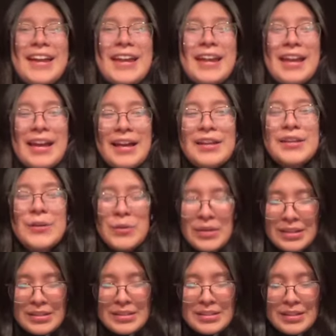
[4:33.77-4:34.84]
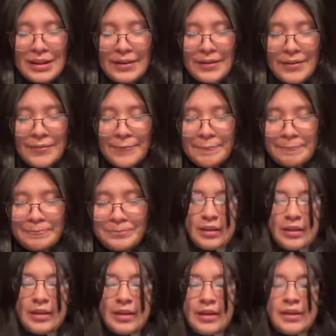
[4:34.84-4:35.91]
anyways um
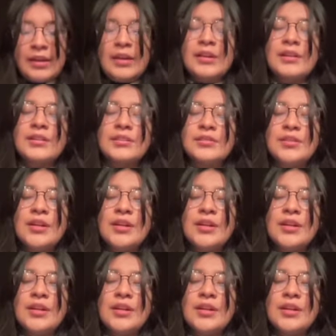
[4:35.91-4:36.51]
and